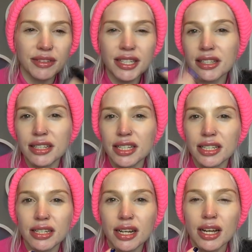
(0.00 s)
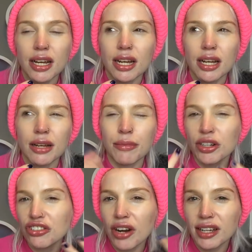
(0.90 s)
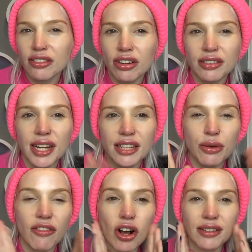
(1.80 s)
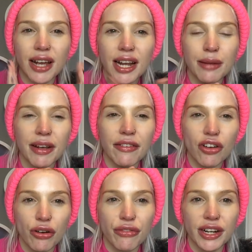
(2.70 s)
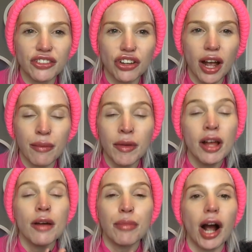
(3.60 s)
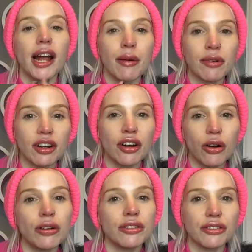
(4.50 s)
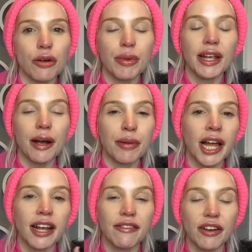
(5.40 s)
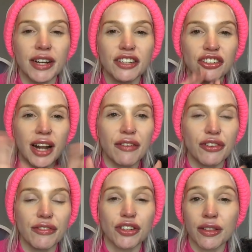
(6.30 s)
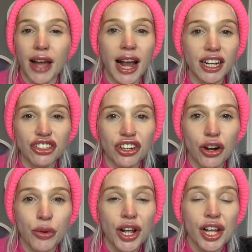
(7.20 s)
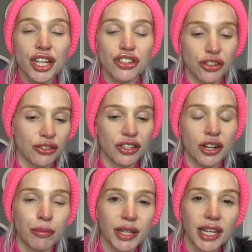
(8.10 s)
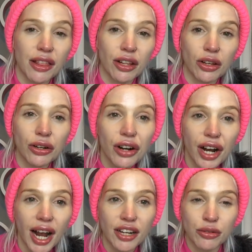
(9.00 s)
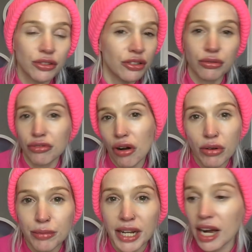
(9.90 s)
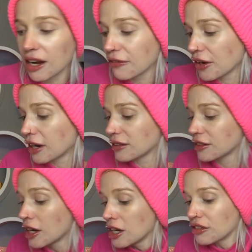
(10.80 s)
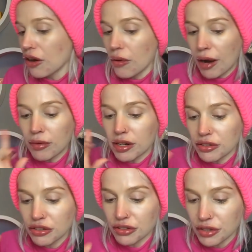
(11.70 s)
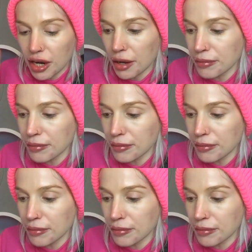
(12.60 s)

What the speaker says: tinted moisturizer on today, so I've got a tiny bit of coverage, but I am going to also be applying foundation after I've done that eyeshadow, just to complete the look. I do not want to be half-assed, so I'm going to just